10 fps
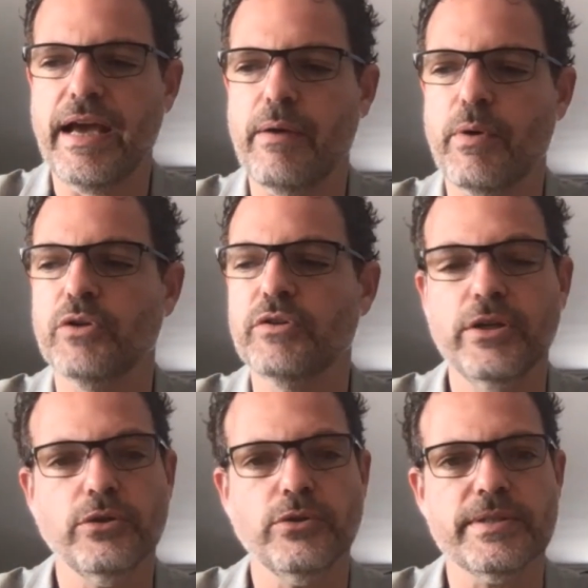
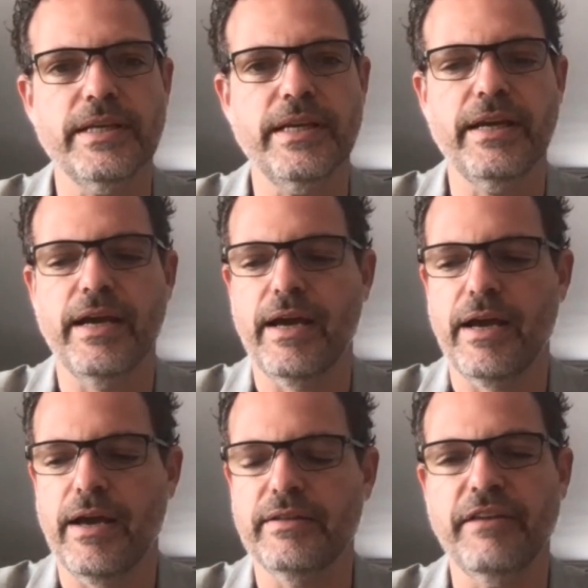continue to see
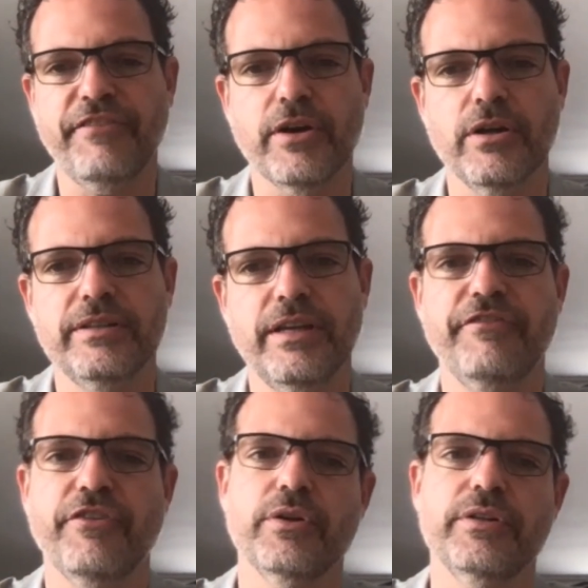a difficulty
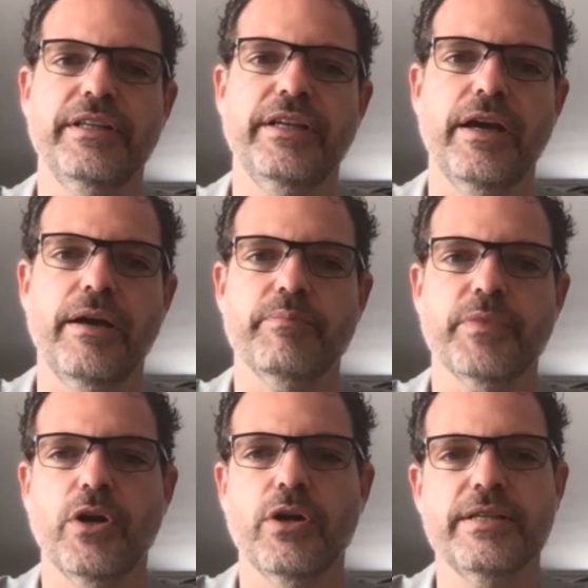for the early